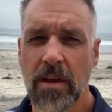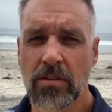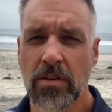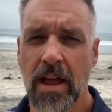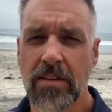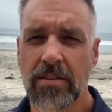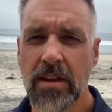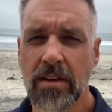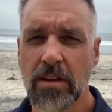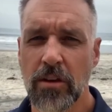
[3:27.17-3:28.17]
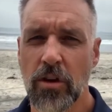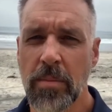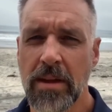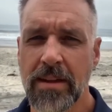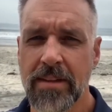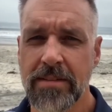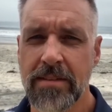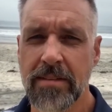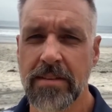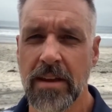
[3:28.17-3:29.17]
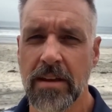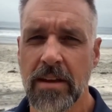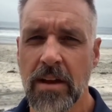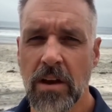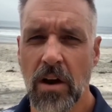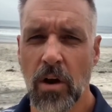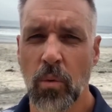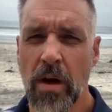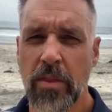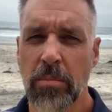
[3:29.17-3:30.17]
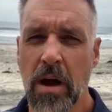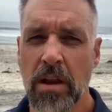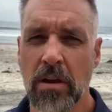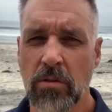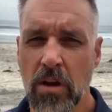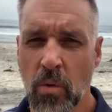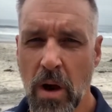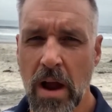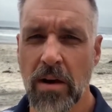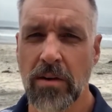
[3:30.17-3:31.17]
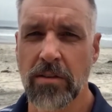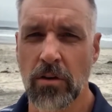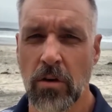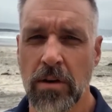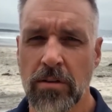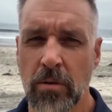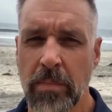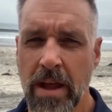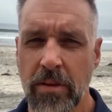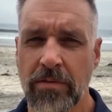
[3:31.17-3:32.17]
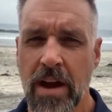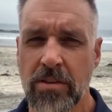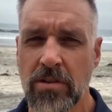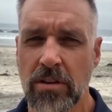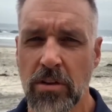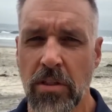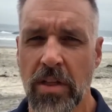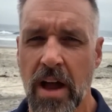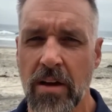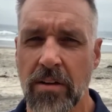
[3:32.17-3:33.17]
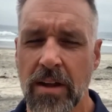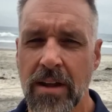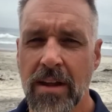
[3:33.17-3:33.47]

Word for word: So glycine, glutamine, and cysteine are what the body requires in order to manufacture glutathione.